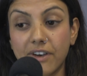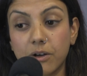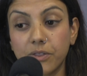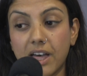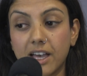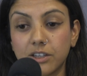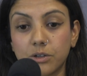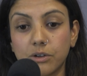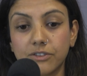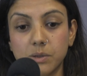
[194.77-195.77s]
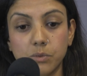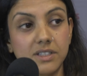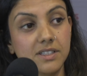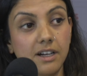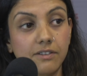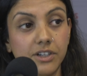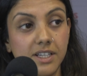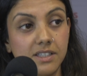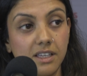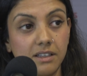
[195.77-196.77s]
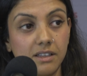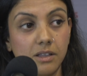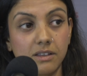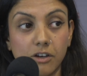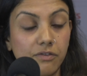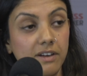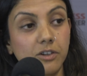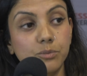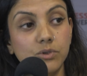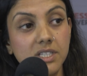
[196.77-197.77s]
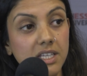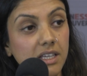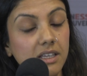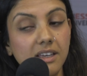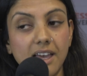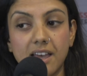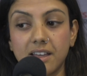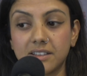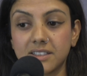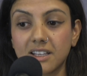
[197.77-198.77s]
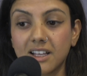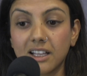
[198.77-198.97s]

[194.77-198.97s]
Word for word: found that, you know, if someone discovered us in th- their favorite boutique and